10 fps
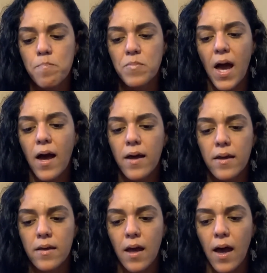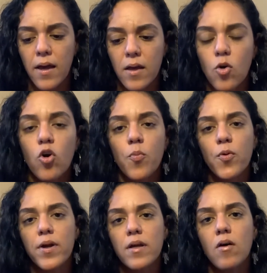I
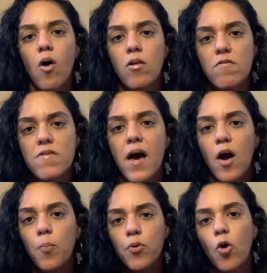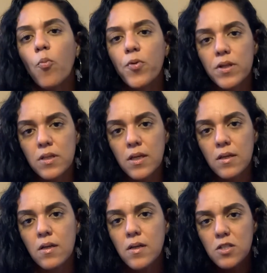incorporate all of that appropriately
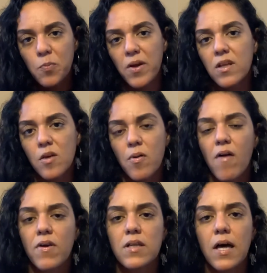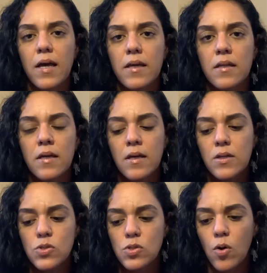depending upon the client.
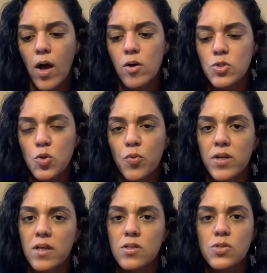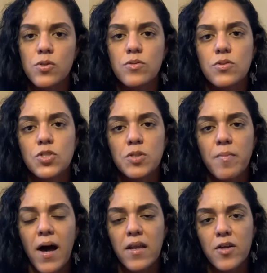So I also bring in certain
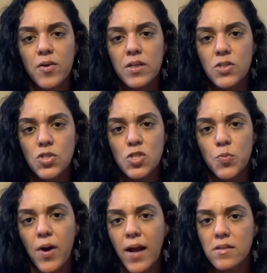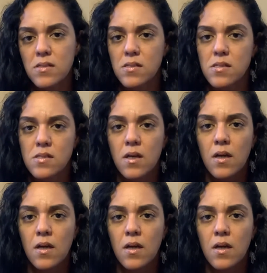shamanic or indigenous practices